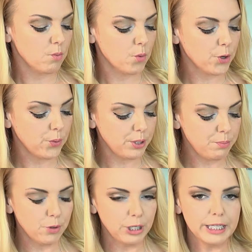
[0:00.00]
We're going to
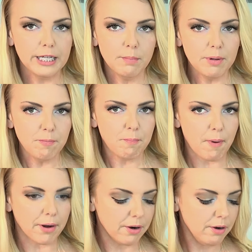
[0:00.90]
put a little bit of
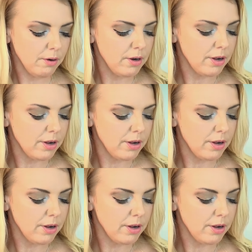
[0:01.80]
butter